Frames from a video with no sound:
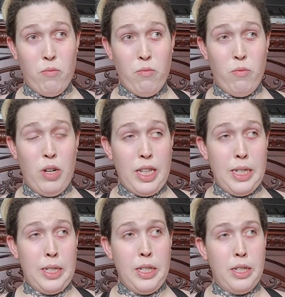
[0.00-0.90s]

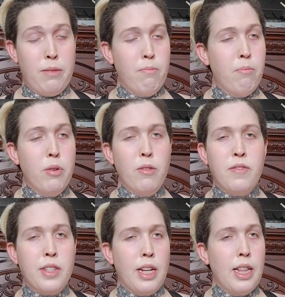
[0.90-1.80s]
really
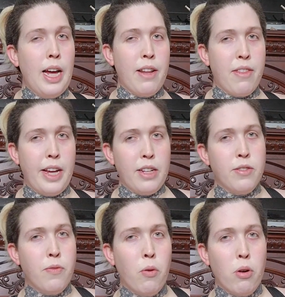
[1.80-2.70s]
moves a lot of things
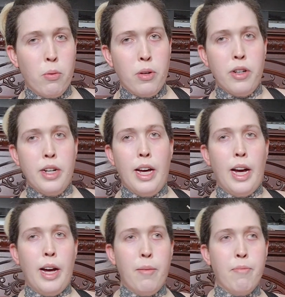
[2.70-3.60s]
forward.
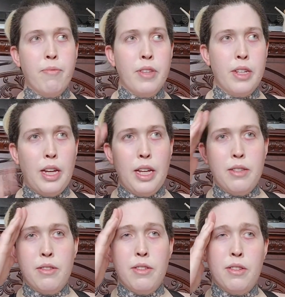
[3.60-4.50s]

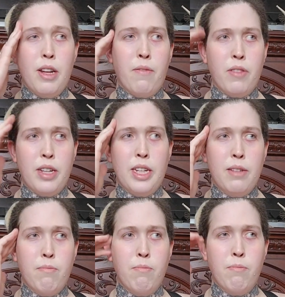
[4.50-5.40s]
It's
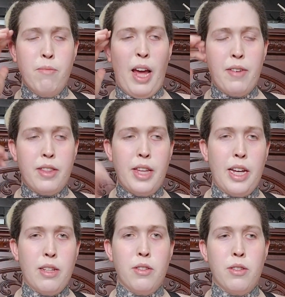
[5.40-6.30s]
definitely having
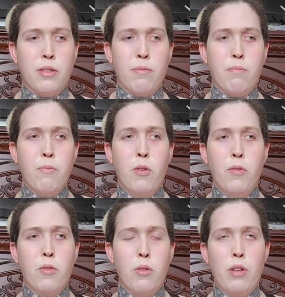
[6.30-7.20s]
things
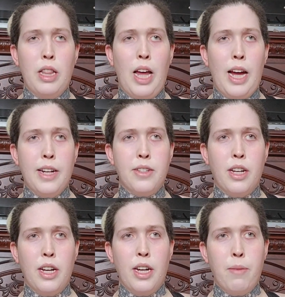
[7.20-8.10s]
move a lot
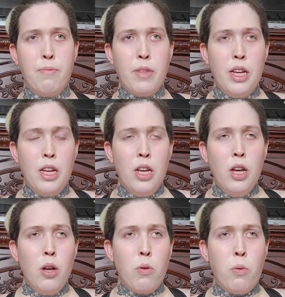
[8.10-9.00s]

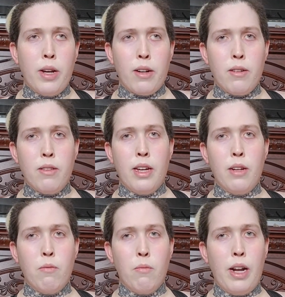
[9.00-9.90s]
quicker
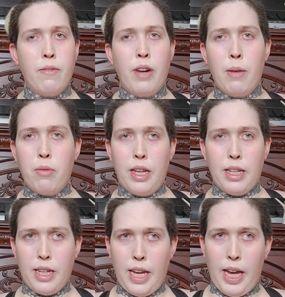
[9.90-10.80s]
than whenever I played
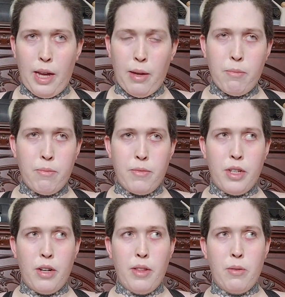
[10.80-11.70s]
the game. You
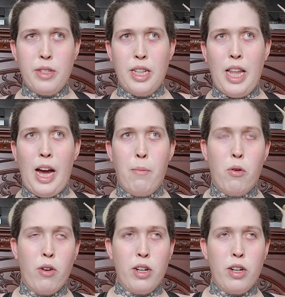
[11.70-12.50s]
know, there was a lot more